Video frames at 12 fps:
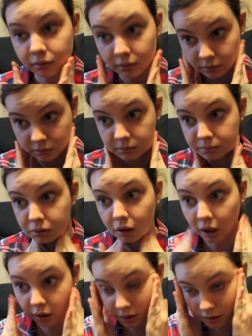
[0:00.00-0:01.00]

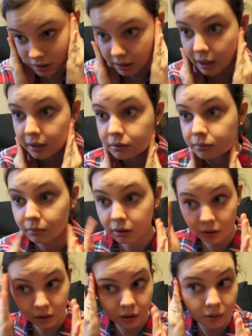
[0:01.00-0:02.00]
products that
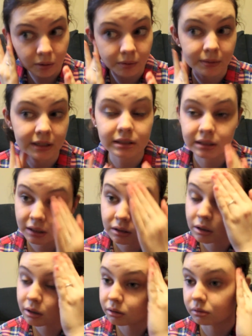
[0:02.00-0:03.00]
go with my skin
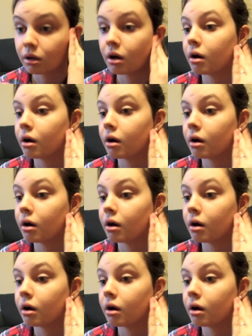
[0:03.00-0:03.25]
tone.